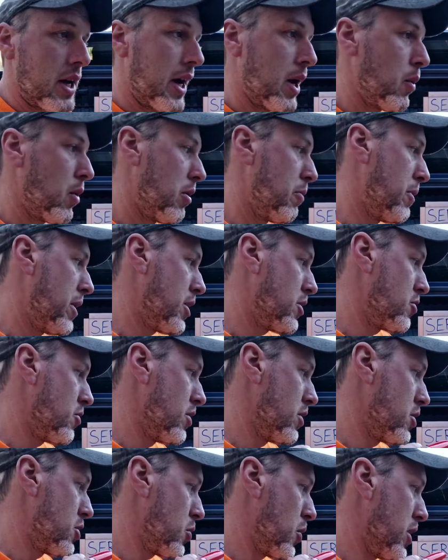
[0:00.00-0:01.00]
I want to make
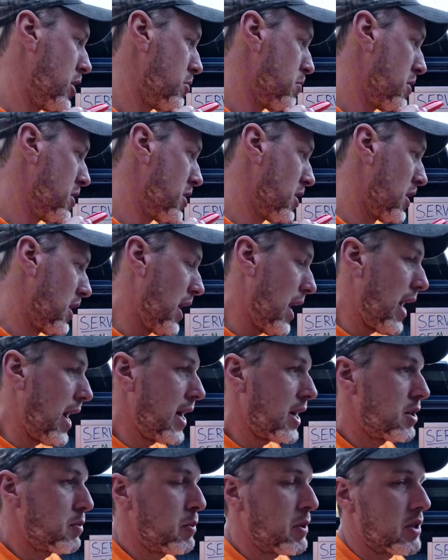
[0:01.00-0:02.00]
sure this transmission
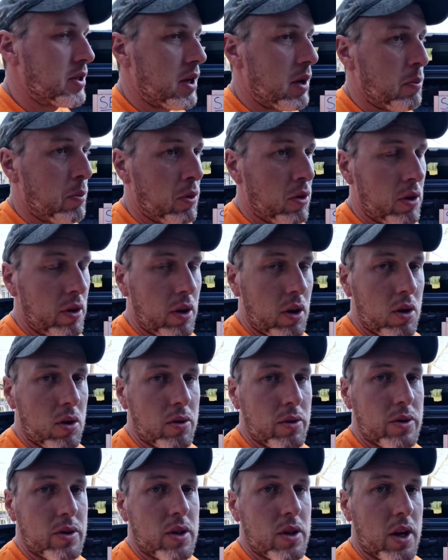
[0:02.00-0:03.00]
lasts because I pull
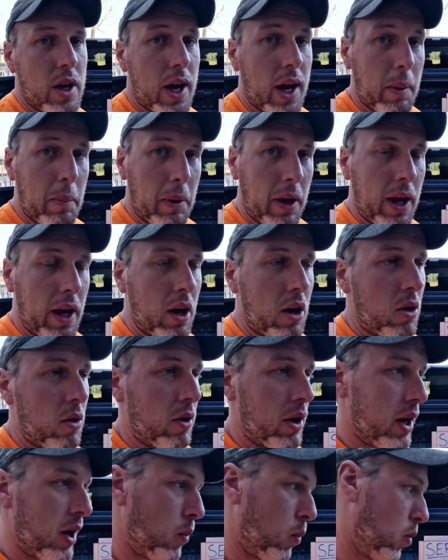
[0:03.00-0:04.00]
loads, I
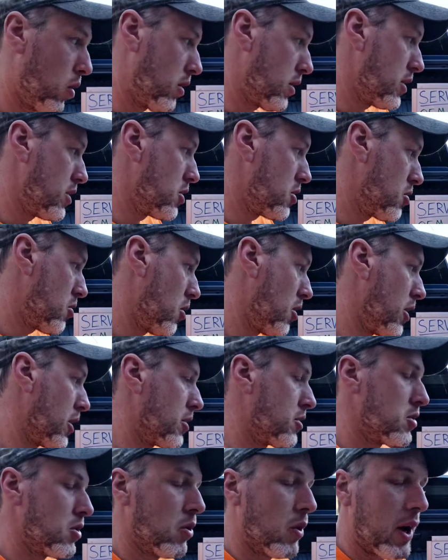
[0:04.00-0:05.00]
plow, I work this
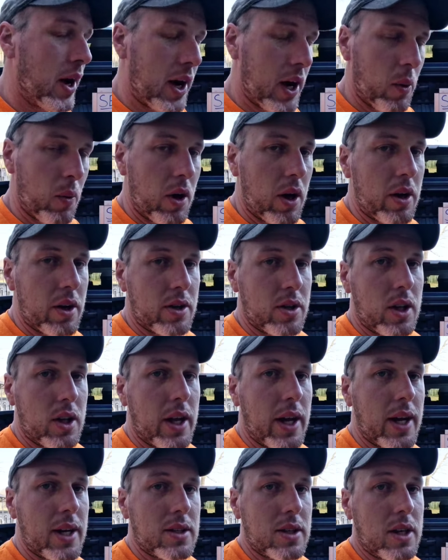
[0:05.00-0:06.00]
truck, so I want it to
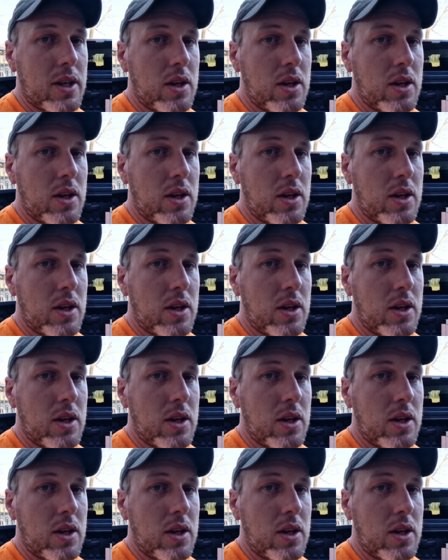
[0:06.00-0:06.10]
last.